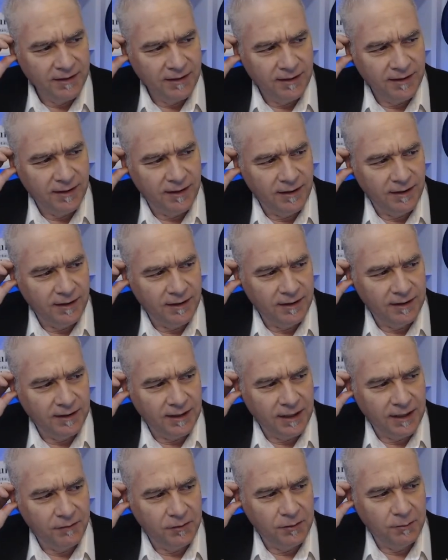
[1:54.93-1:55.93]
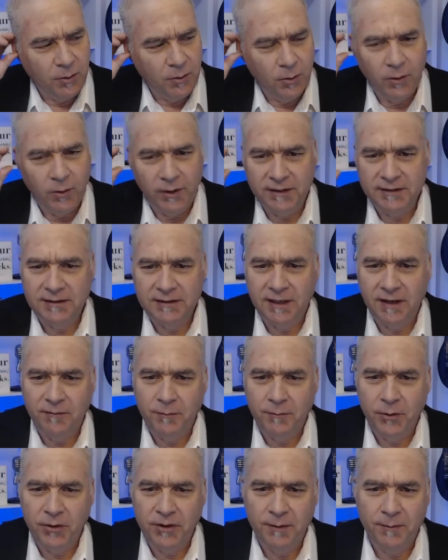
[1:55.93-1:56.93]
11 points, and I
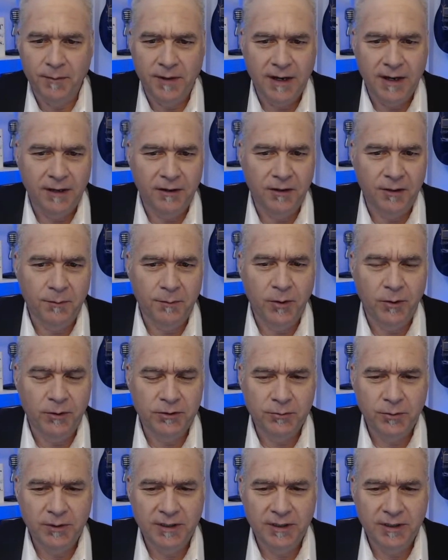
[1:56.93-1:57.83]
put them out of the post.